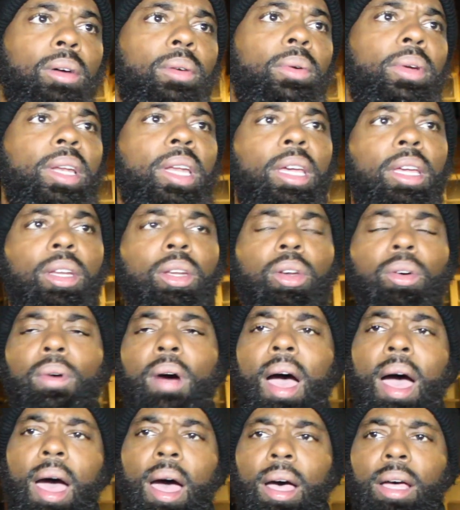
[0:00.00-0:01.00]
We need new
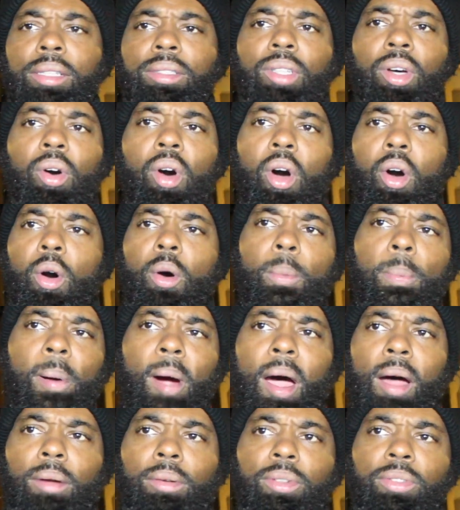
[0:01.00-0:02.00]
eyes on old
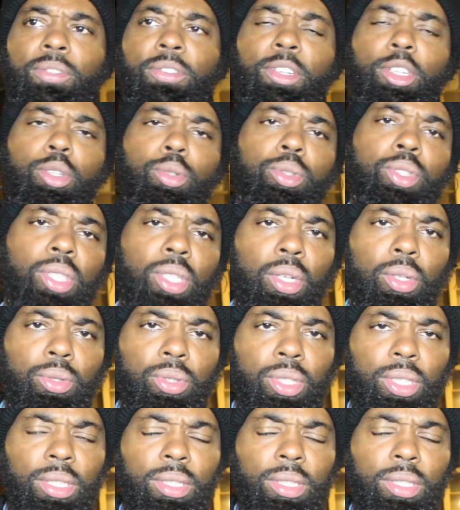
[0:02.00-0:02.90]
problems for new solutions.